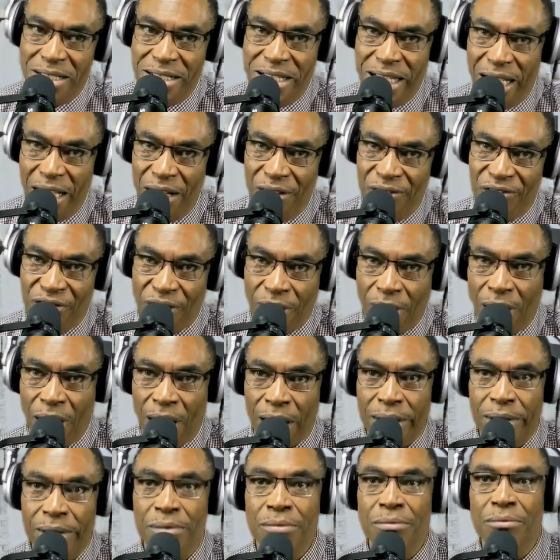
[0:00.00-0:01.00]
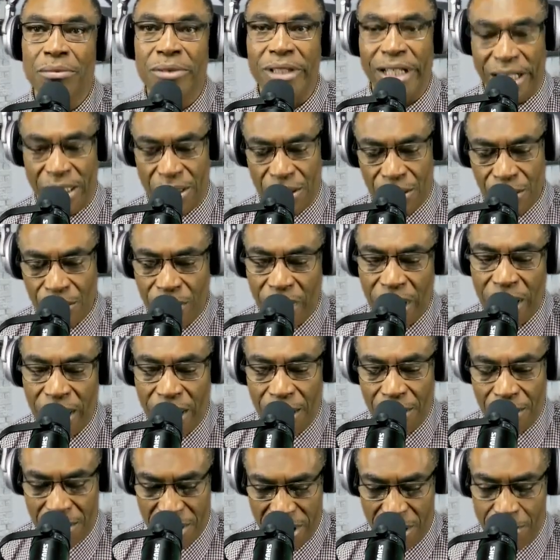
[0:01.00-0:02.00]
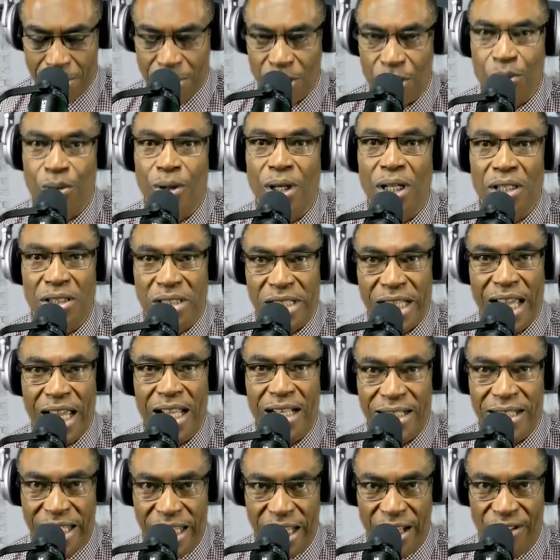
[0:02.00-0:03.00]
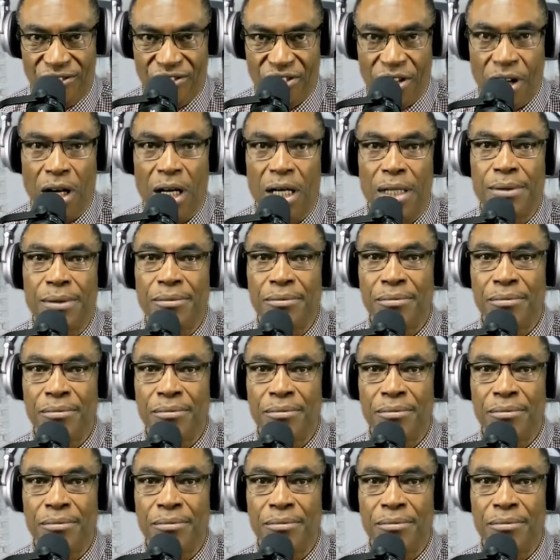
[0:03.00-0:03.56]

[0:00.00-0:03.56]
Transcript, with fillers: deed fraud? That's what it's simple real estate deed fraud.